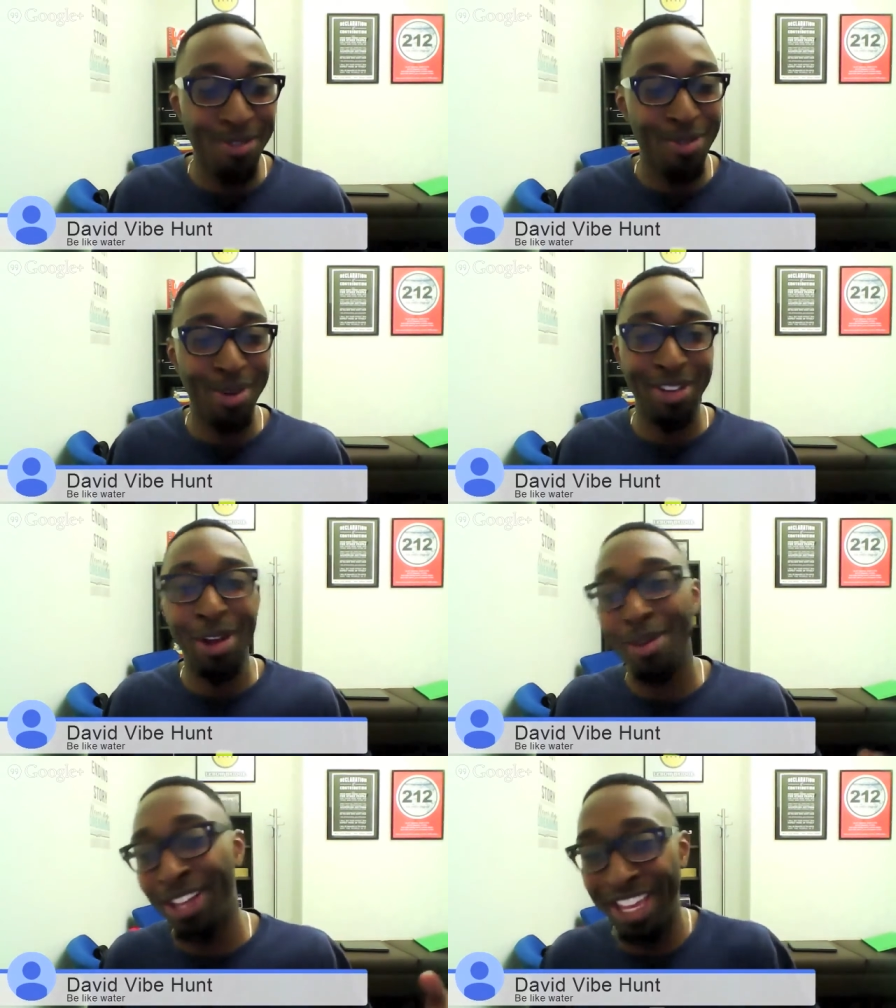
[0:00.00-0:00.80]
If you want to
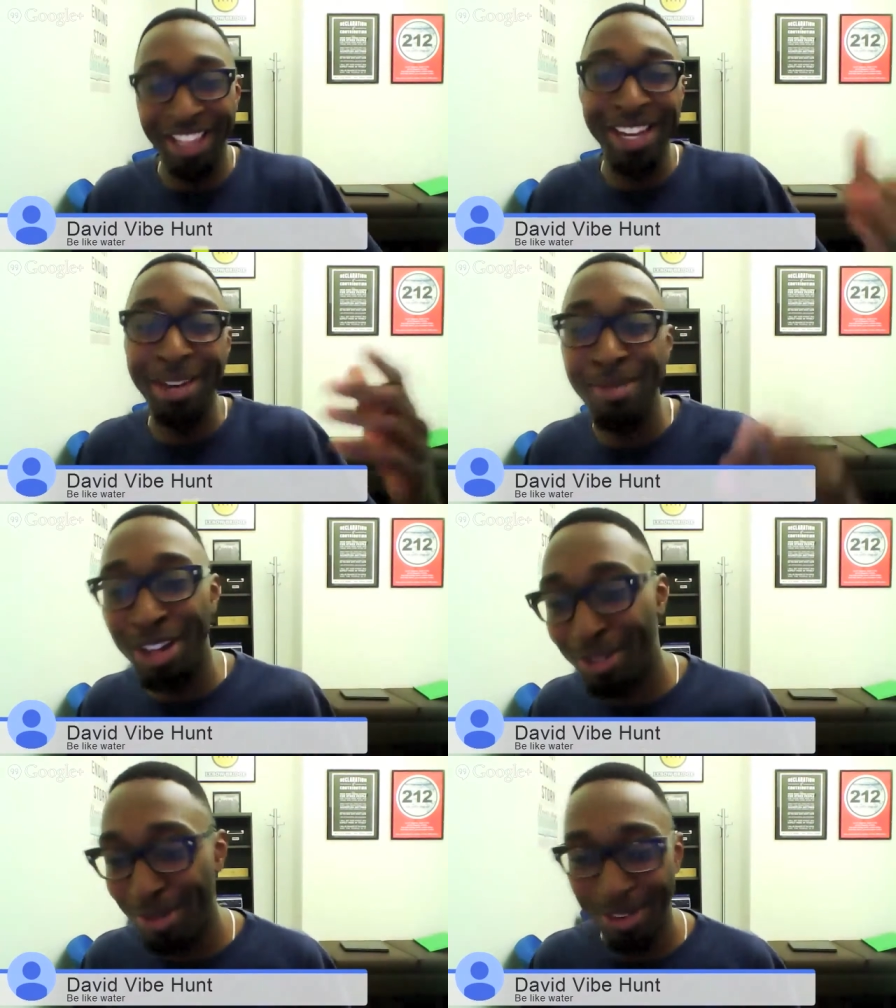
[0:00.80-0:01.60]
talk about Elon
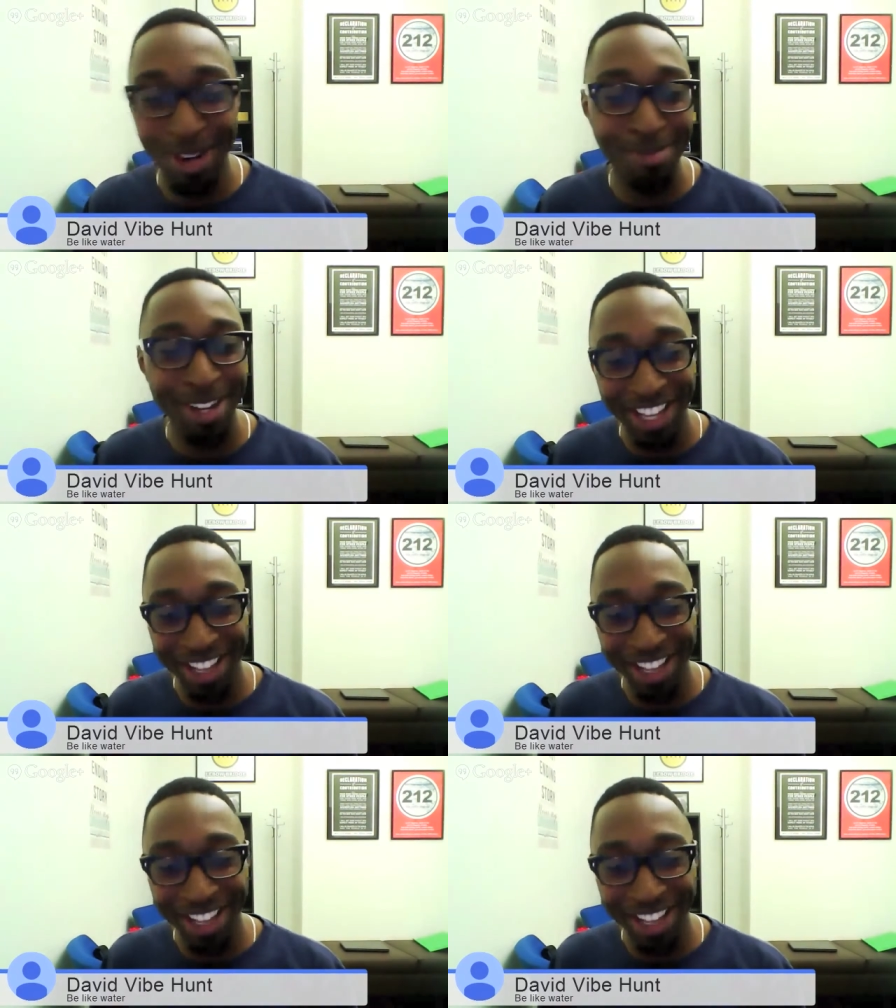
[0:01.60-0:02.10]
Musk, we'll talk about